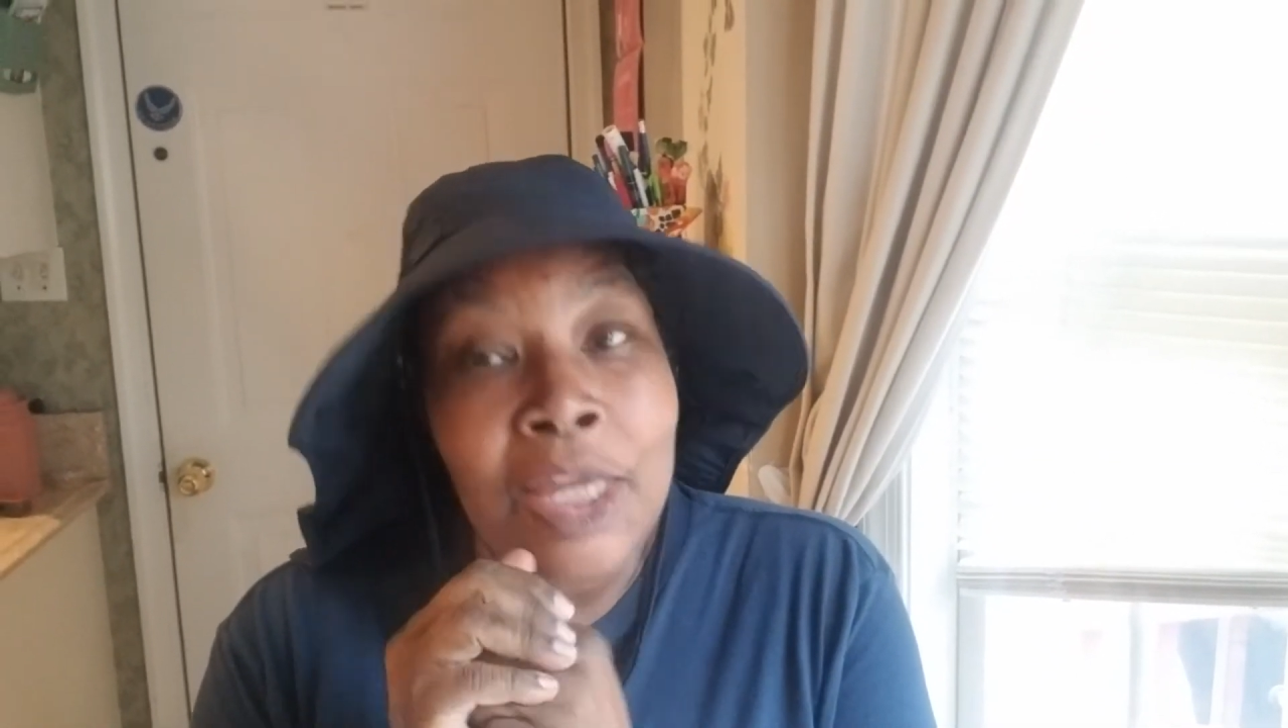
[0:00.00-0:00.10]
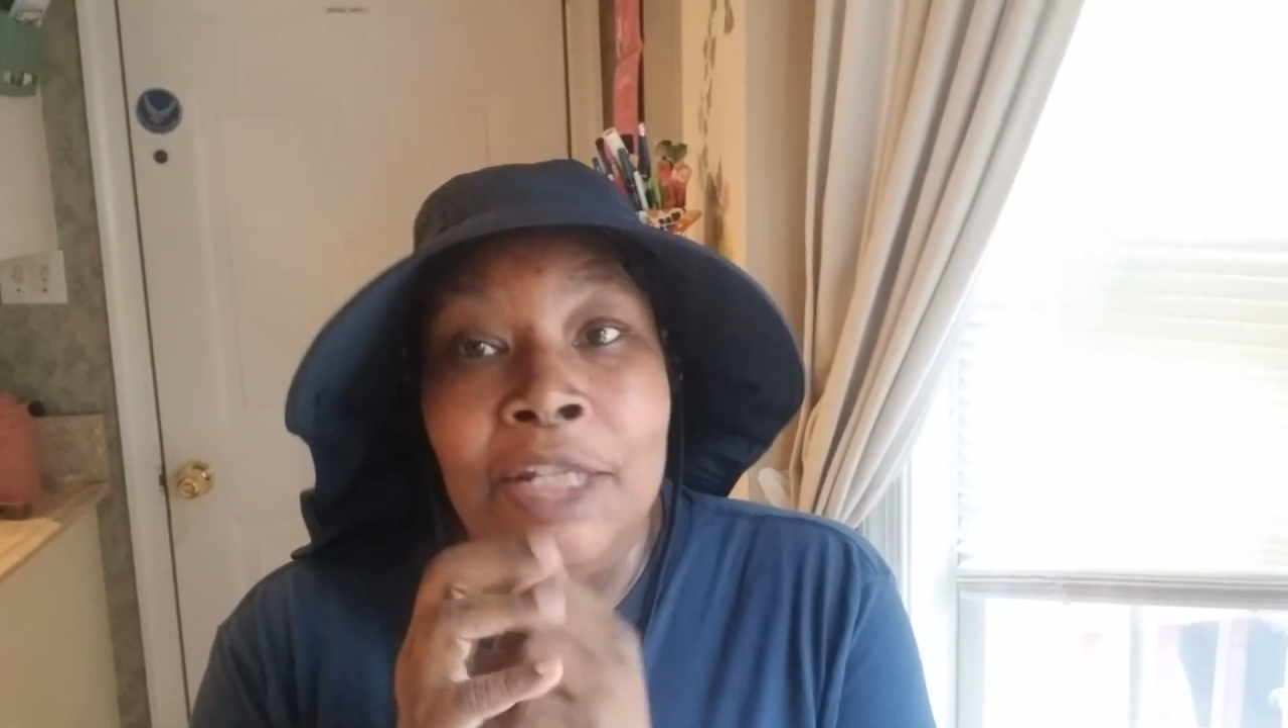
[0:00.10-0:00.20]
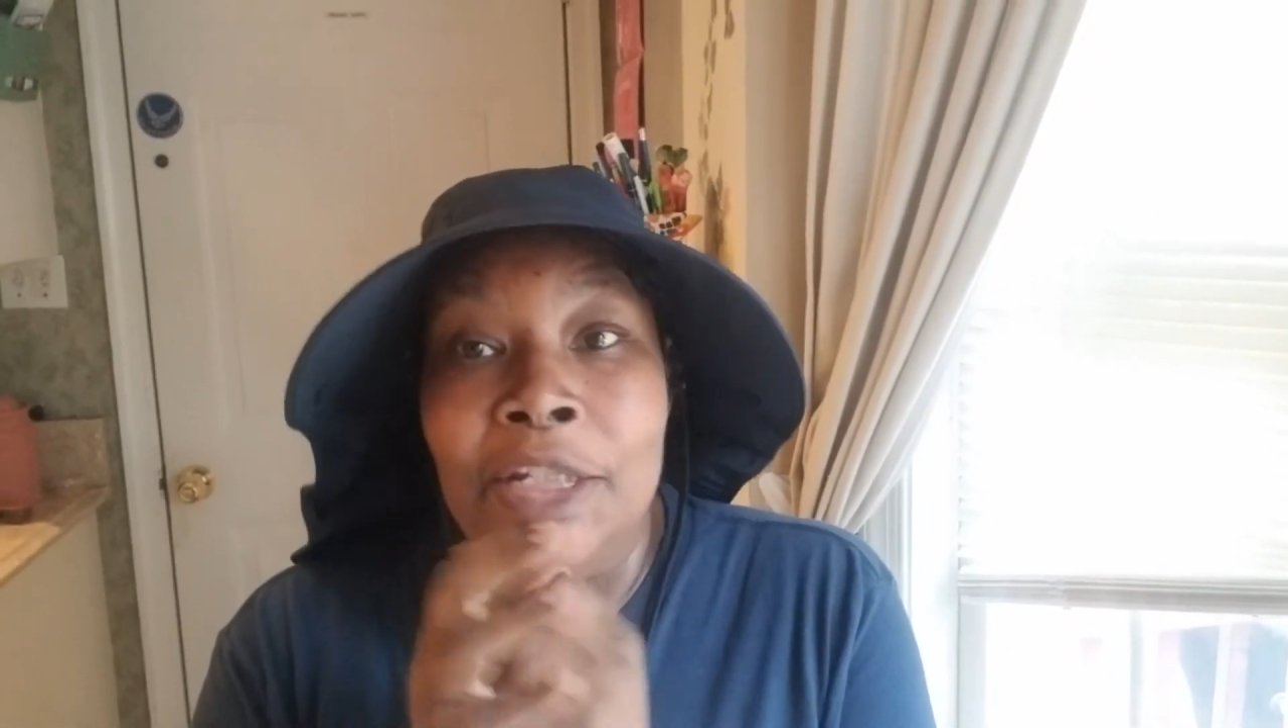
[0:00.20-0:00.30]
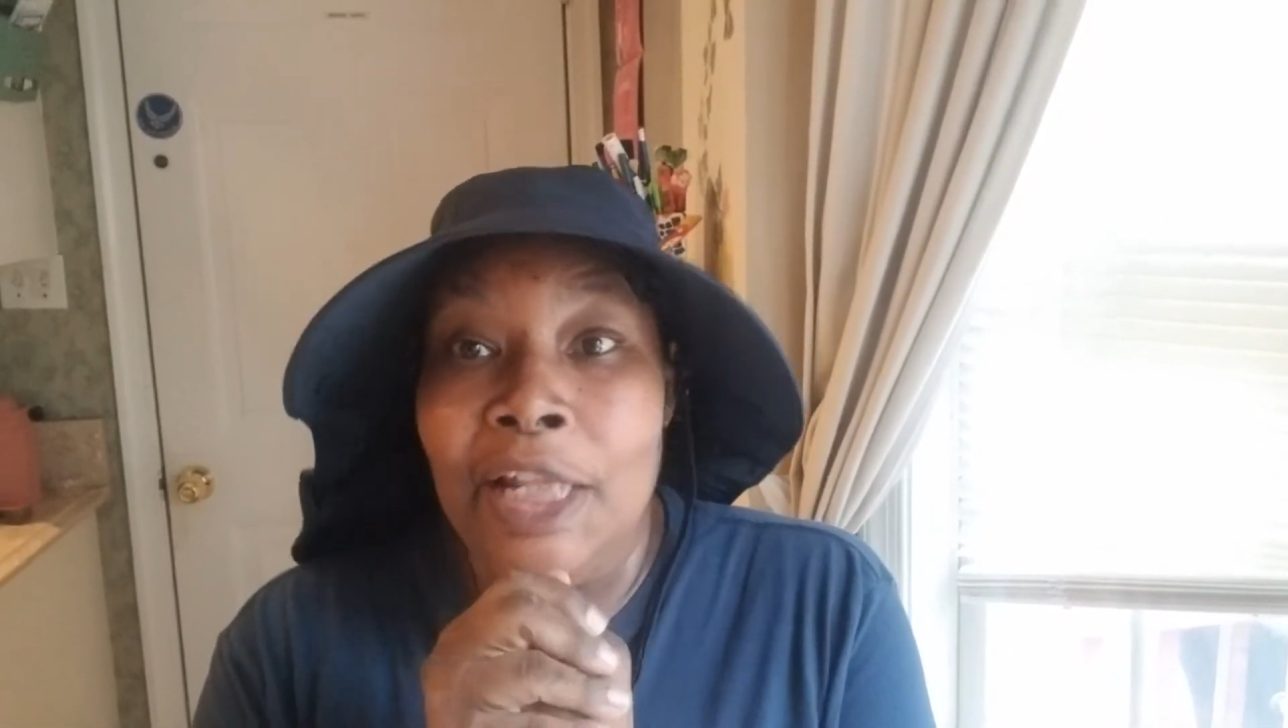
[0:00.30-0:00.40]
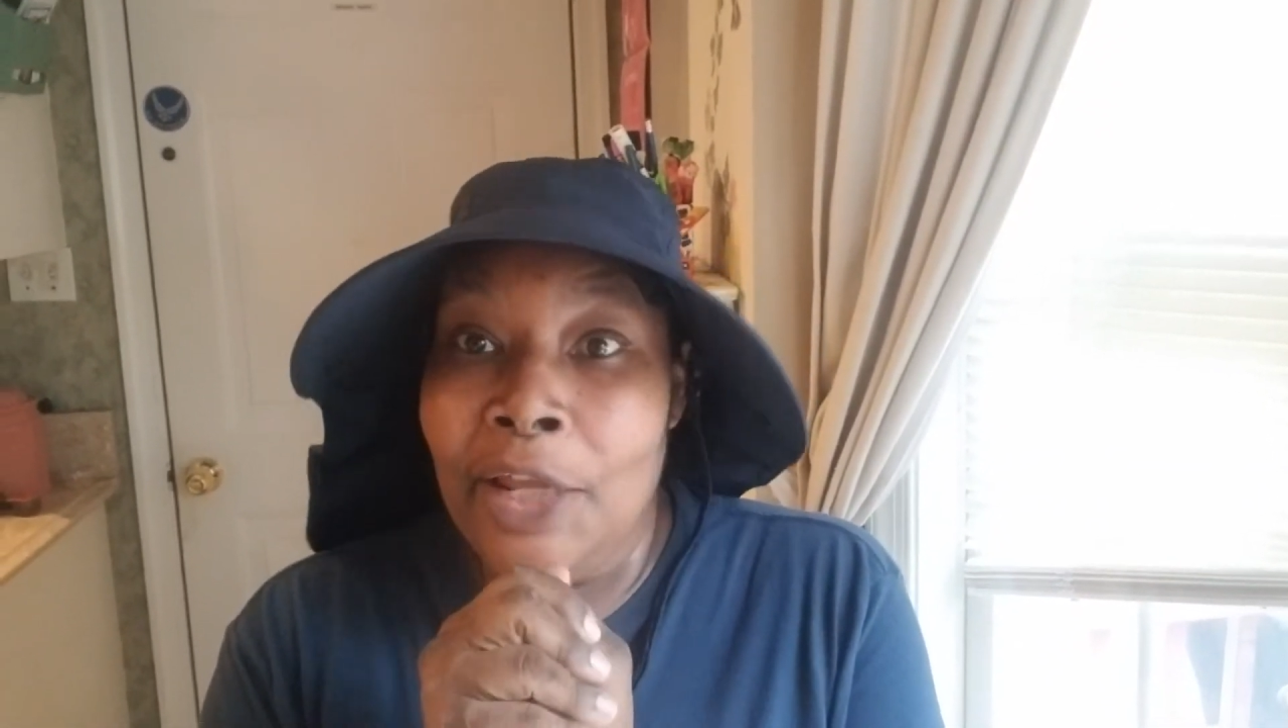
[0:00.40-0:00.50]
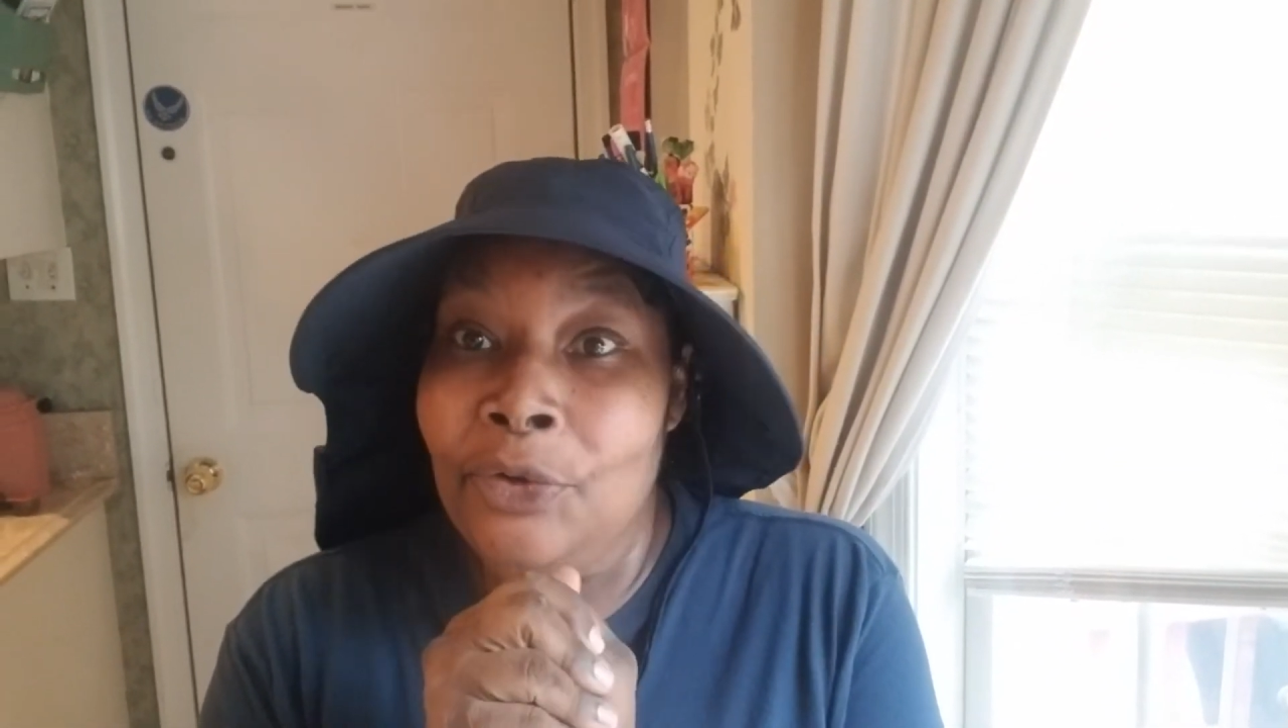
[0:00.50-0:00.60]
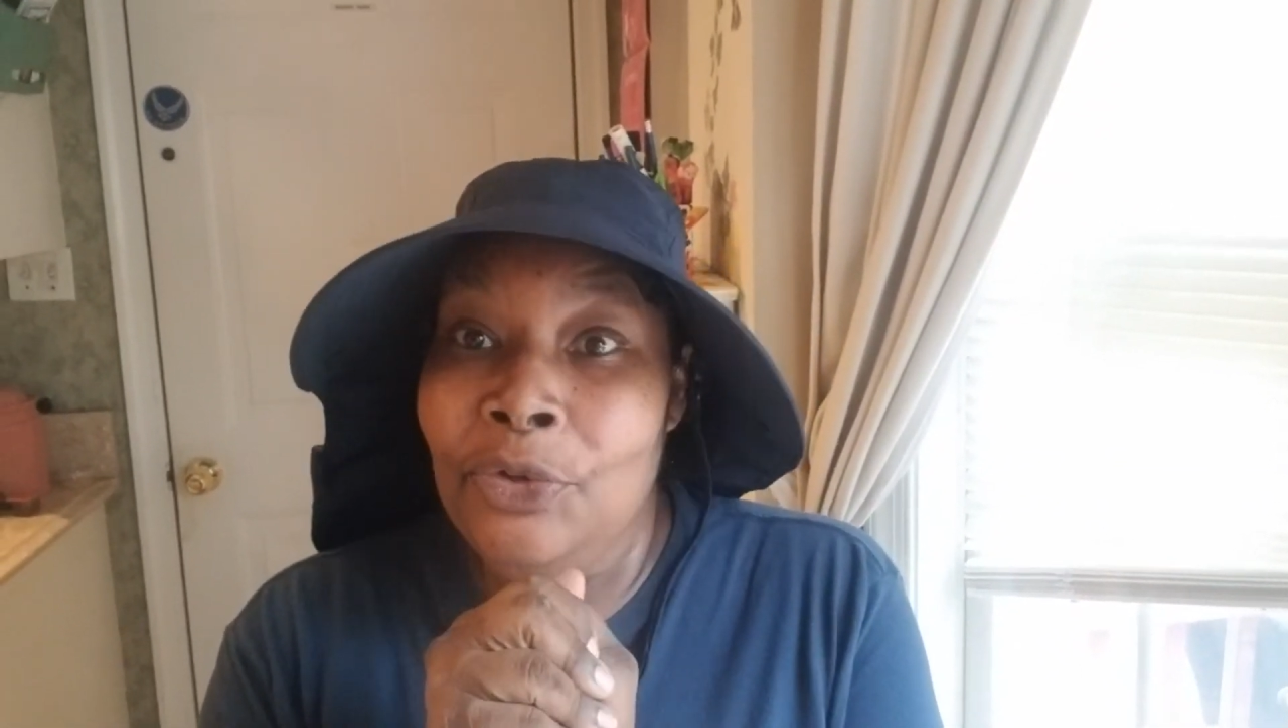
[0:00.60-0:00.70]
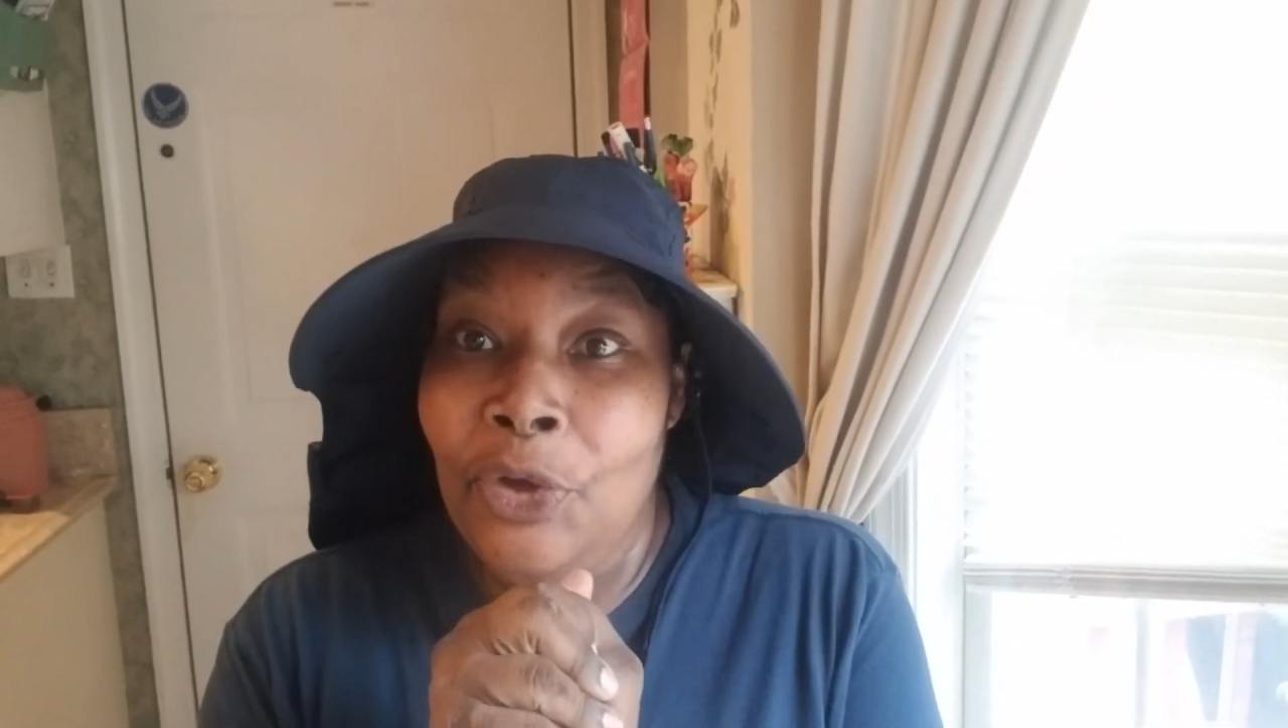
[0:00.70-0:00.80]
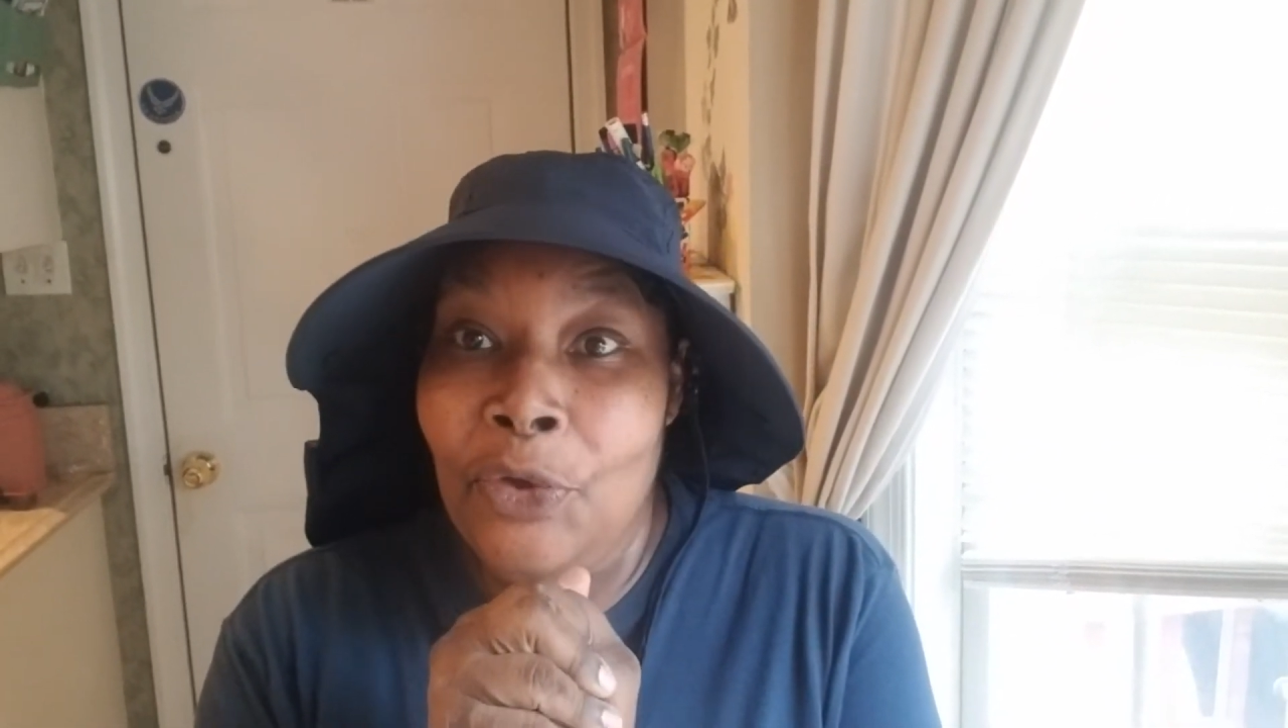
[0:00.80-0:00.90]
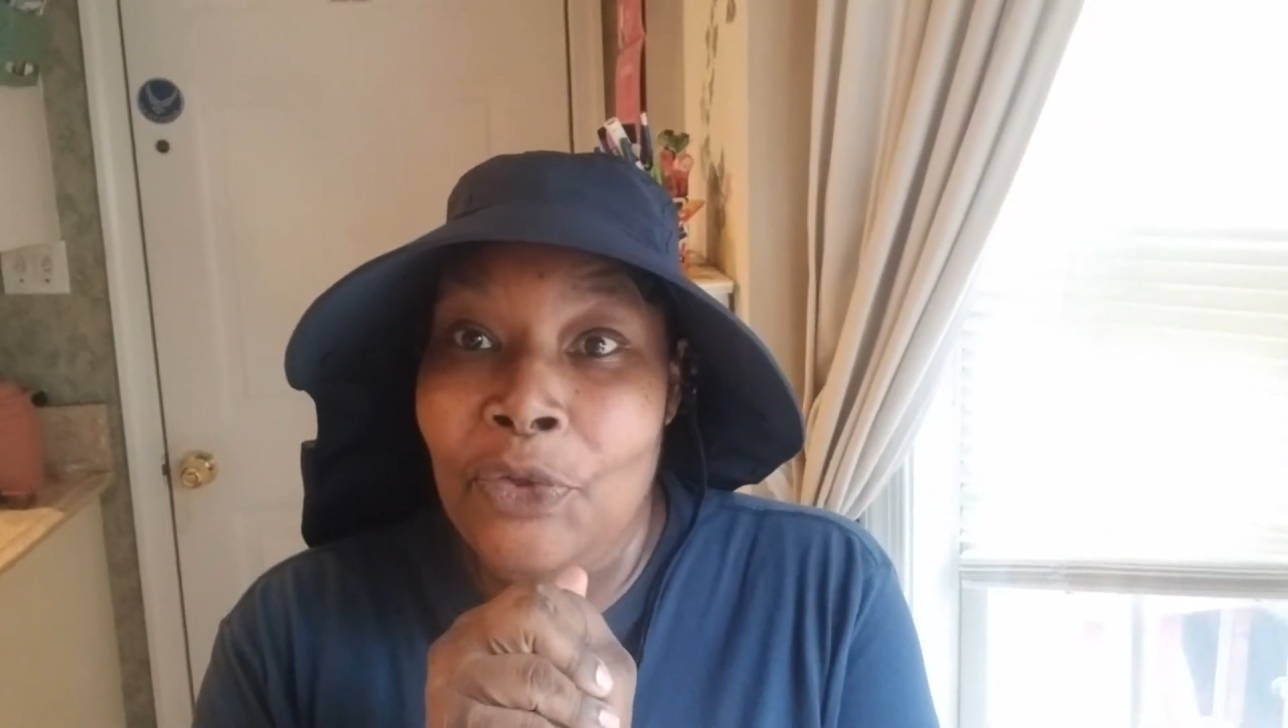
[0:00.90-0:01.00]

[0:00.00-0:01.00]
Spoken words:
let her know